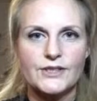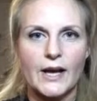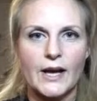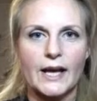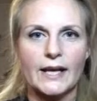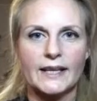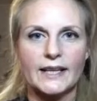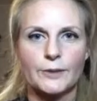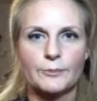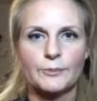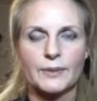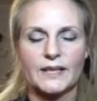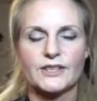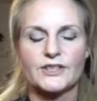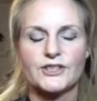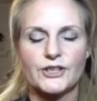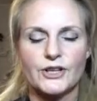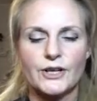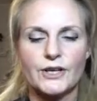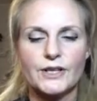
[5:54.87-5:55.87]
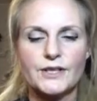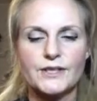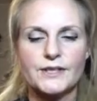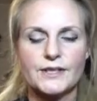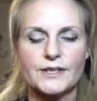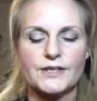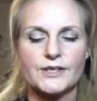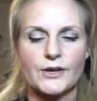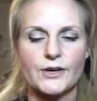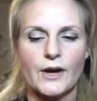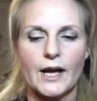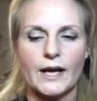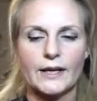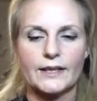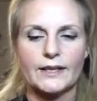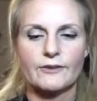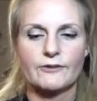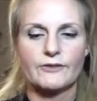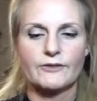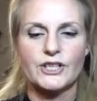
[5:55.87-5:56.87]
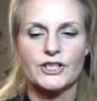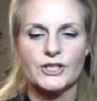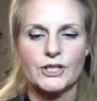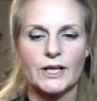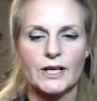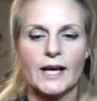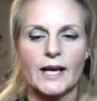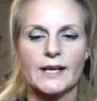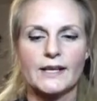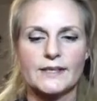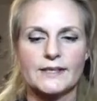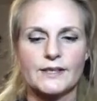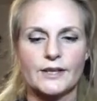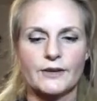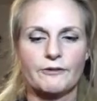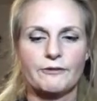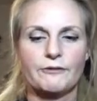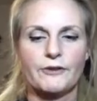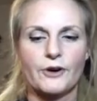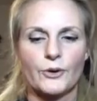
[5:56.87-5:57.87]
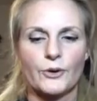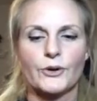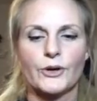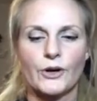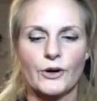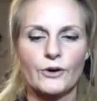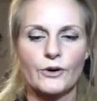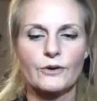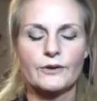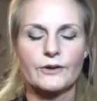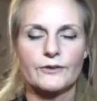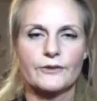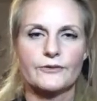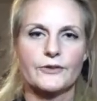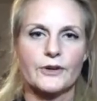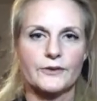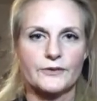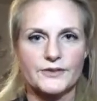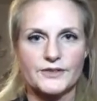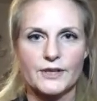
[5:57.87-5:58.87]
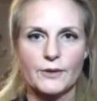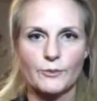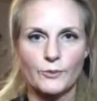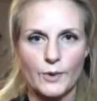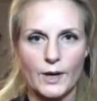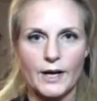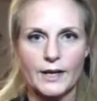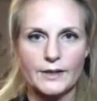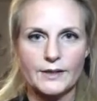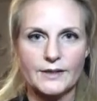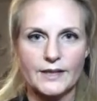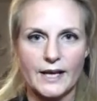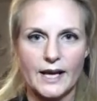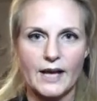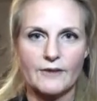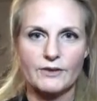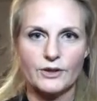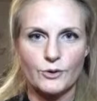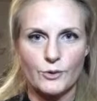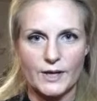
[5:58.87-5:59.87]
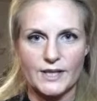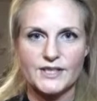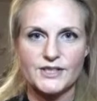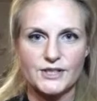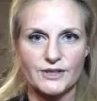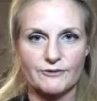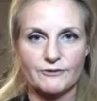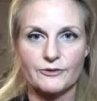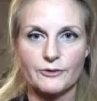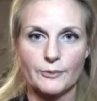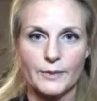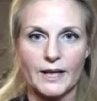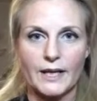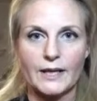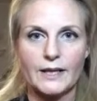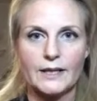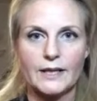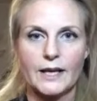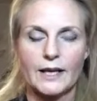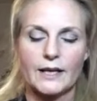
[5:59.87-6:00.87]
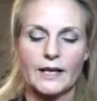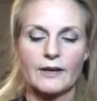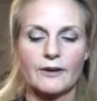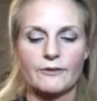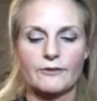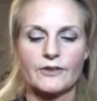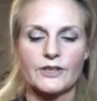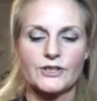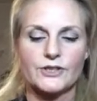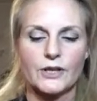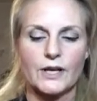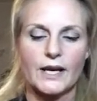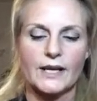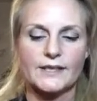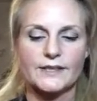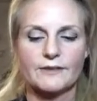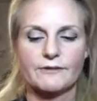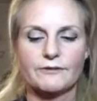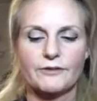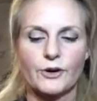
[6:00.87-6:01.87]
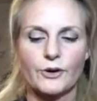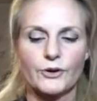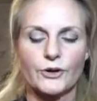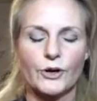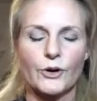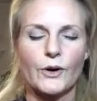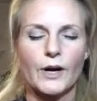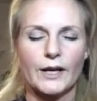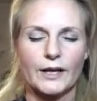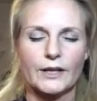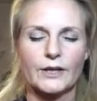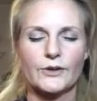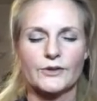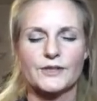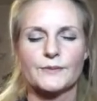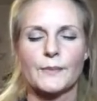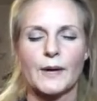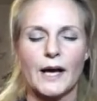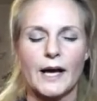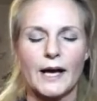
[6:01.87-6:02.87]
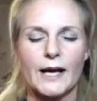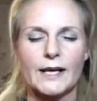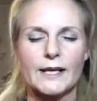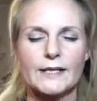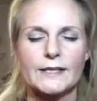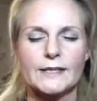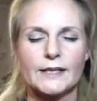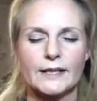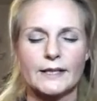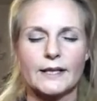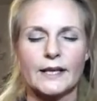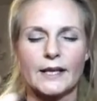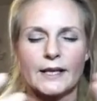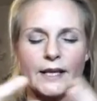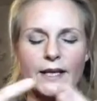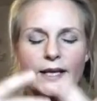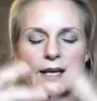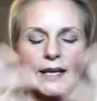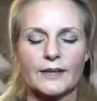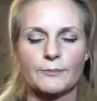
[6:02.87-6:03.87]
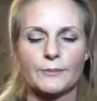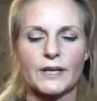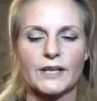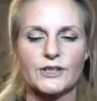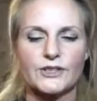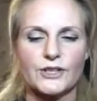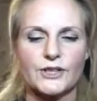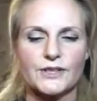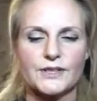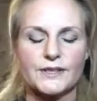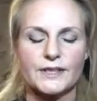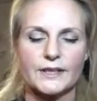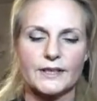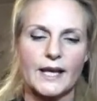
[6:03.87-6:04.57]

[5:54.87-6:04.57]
so I get pictures, so I can visualize a photo of someone. They have a question for me, and I visualize the photo. I close my eyes, and then I get pictures